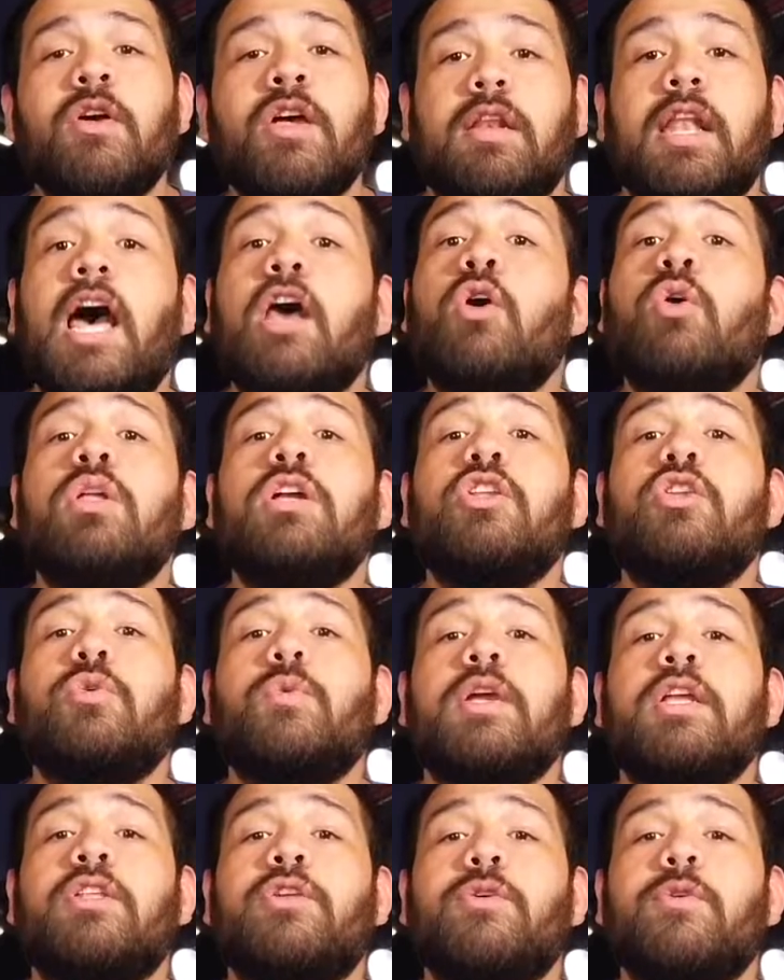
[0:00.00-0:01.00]
Not only do
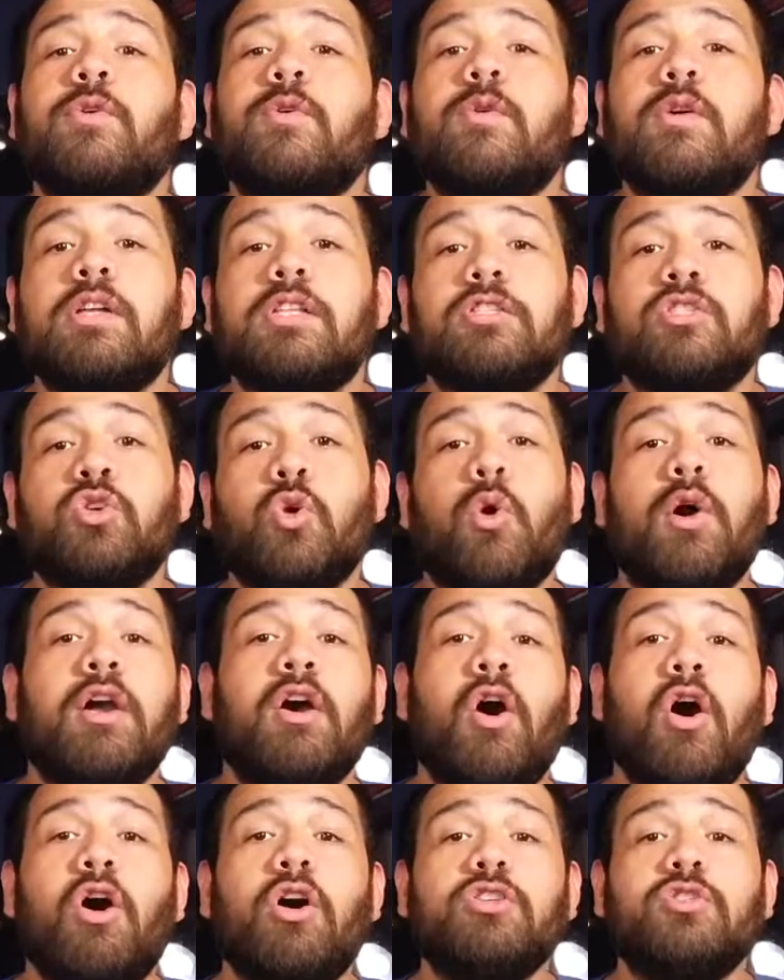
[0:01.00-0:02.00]
we do toy
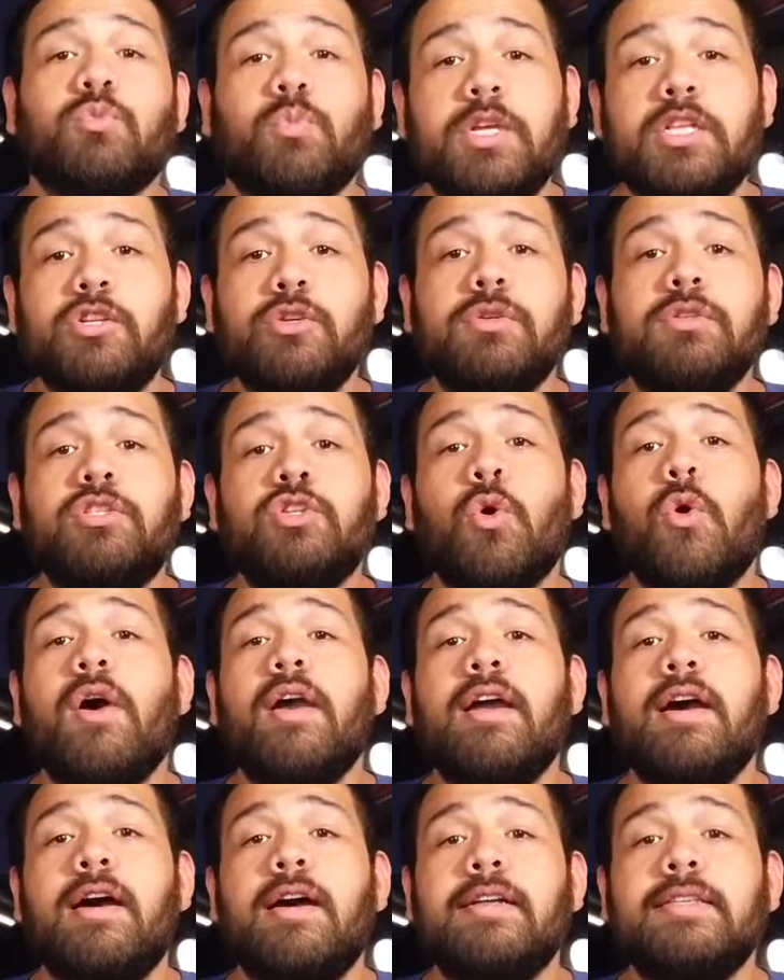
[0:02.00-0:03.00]
hauls, we do toy
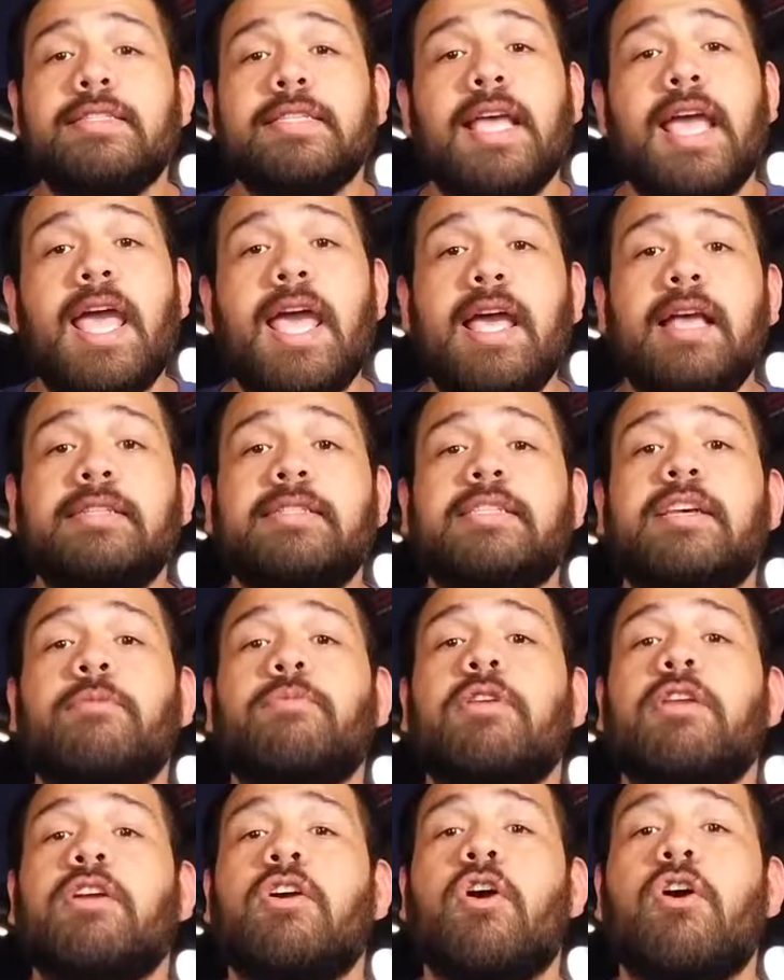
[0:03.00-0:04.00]
hunts and
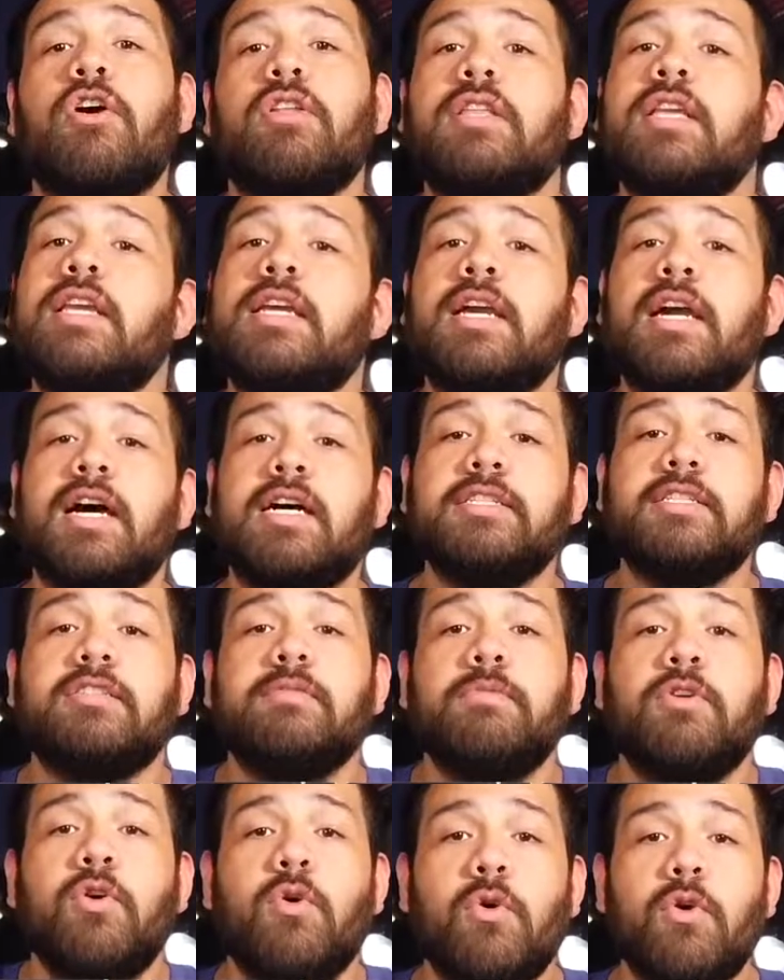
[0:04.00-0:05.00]
something called the
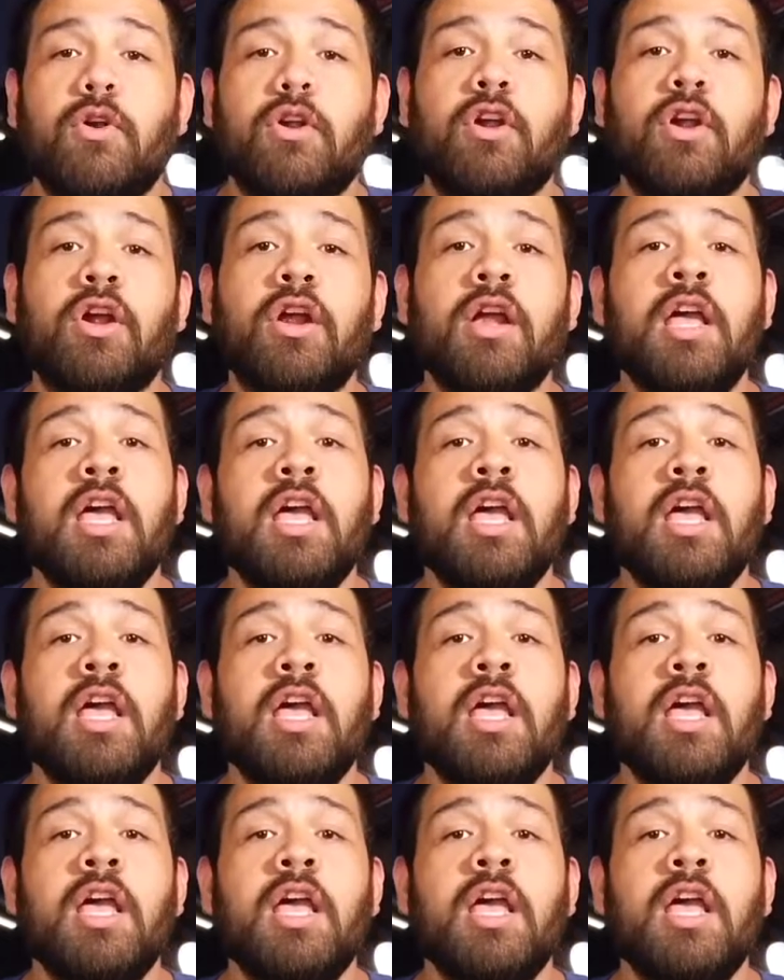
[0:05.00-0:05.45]
Custom Corner,